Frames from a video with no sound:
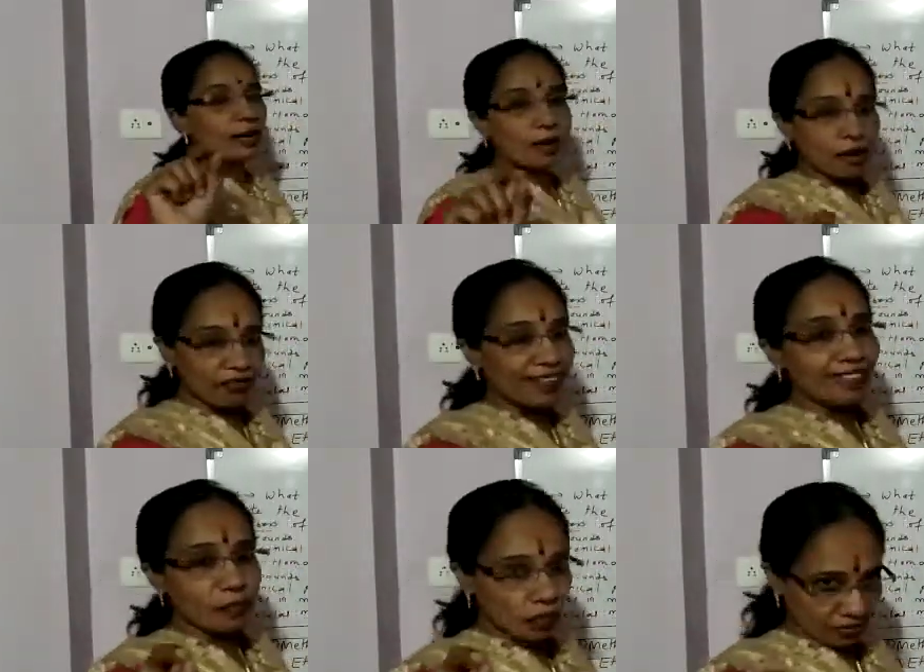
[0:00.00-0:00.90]
number of
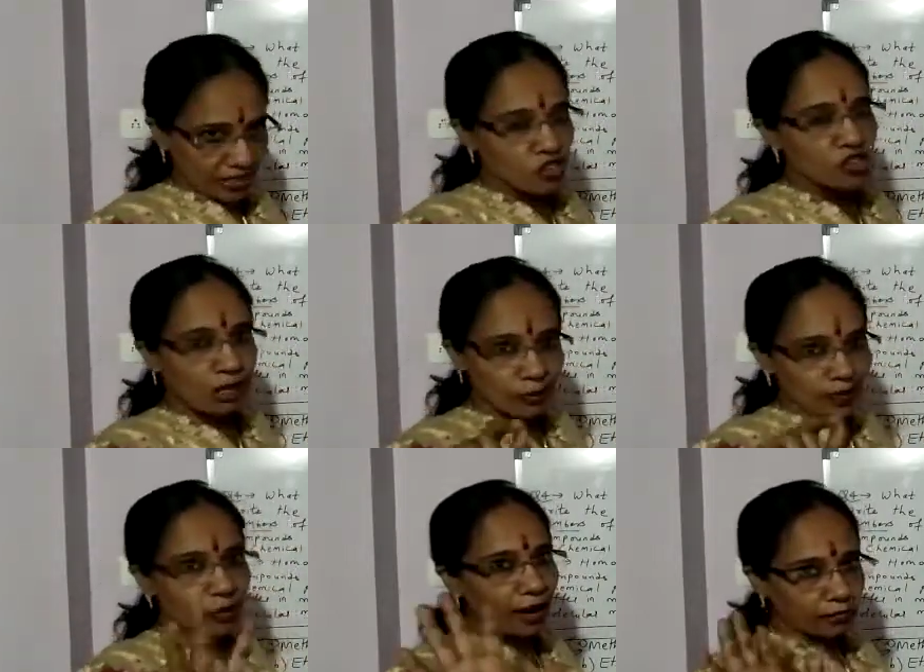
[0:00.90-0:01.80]
atoms of each element
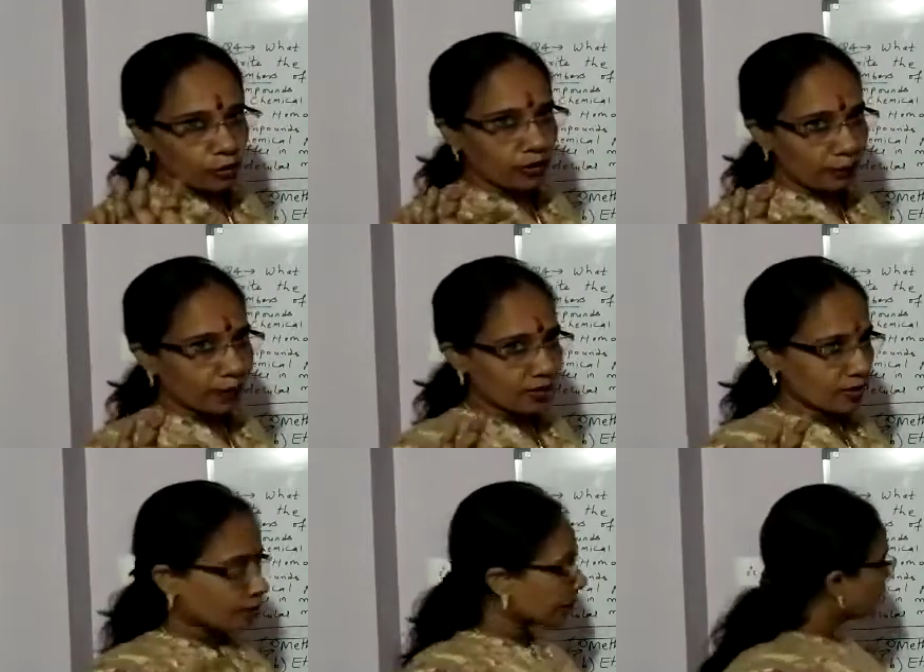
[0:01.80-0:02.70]
you have to
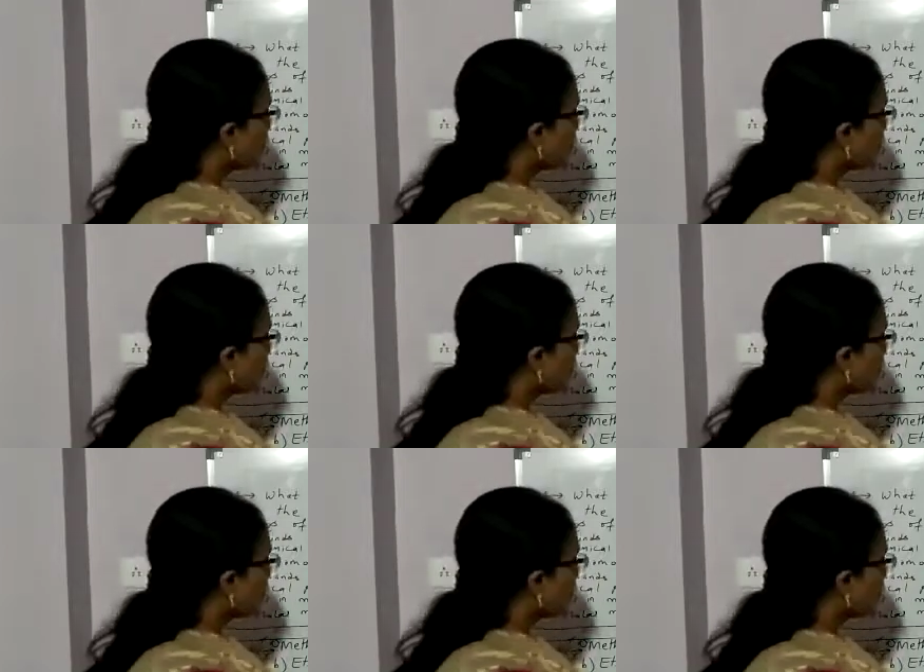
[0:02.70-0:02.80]
represent.